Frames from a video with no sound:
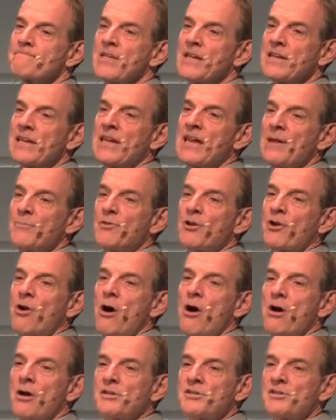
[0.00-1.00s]
Then he came to
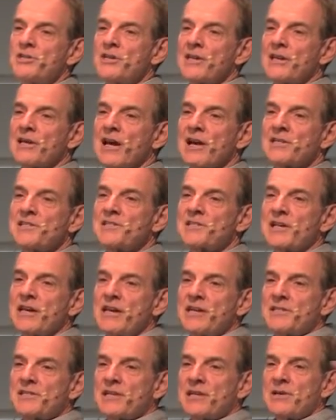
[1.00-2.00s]
college in the United
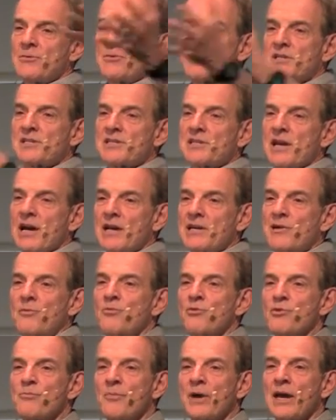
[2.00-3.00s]
States and he was assigned a
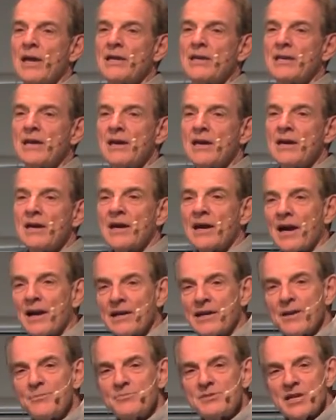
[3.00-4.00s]
roommate, a
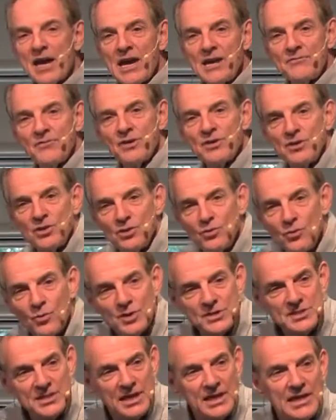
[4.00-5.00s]
guy named David, who
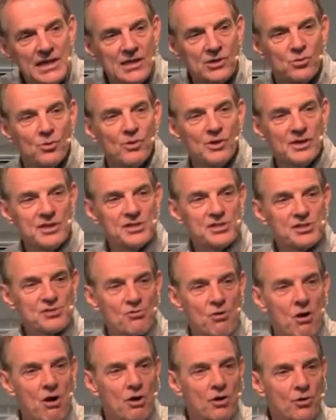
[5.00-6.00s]
was equally
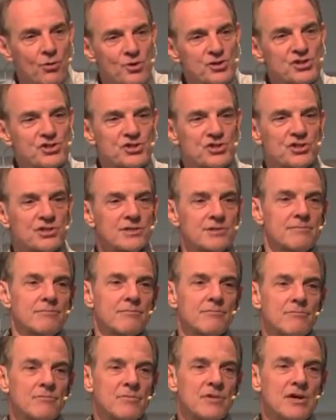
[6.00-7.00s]
strong Christian.
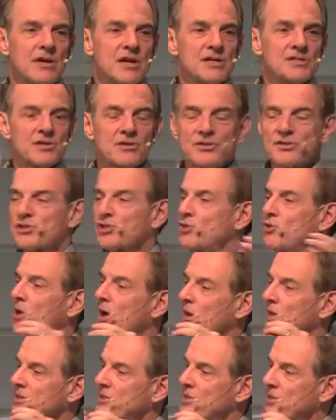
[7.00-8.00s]
So the two
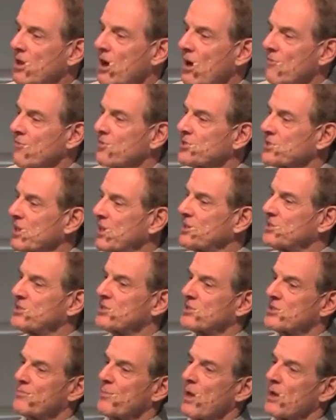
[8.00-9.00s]
got into
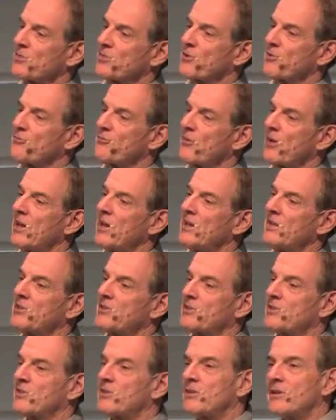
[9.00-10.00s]
conversations about their
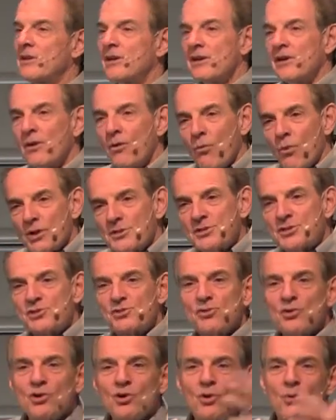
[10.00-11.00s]
faith and what's
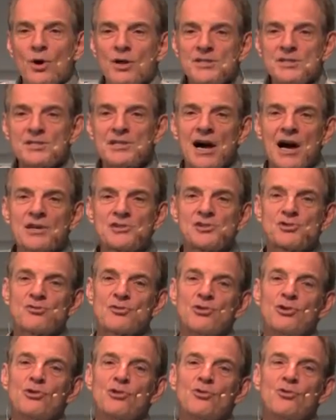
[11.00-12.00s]
true, what's not
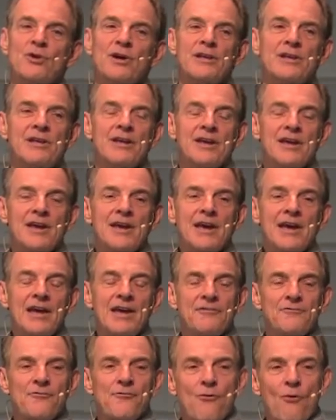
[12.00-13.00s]
true, and
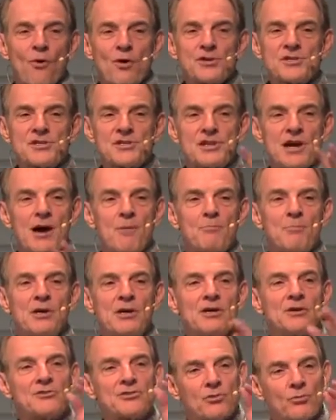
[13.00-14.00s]
it forced
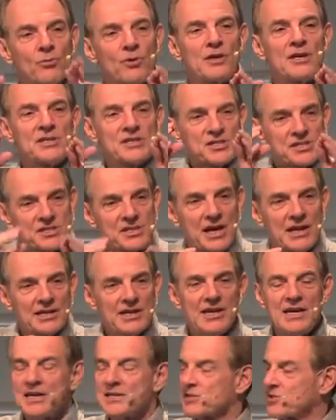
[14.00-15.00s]
Nabil to really
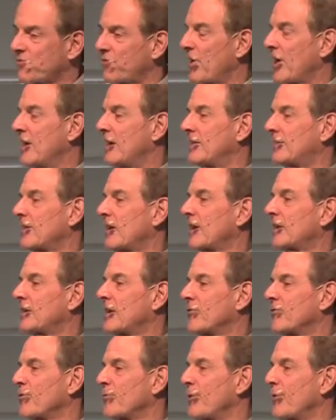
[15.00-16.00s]
study his faith like
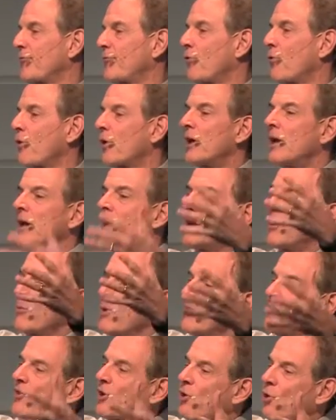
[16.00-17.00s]
never before. He
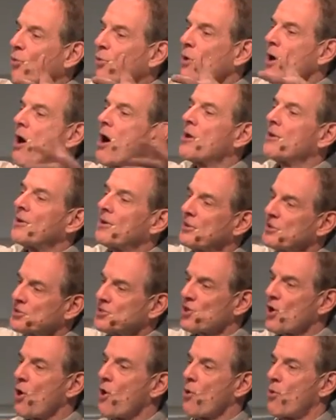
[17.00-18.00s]
read the Quran on
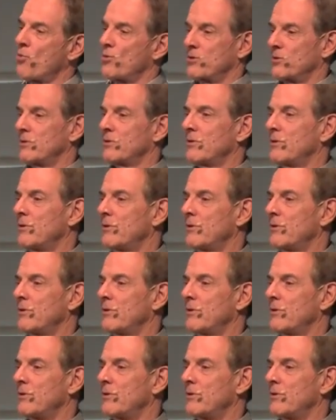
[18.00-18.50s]
his own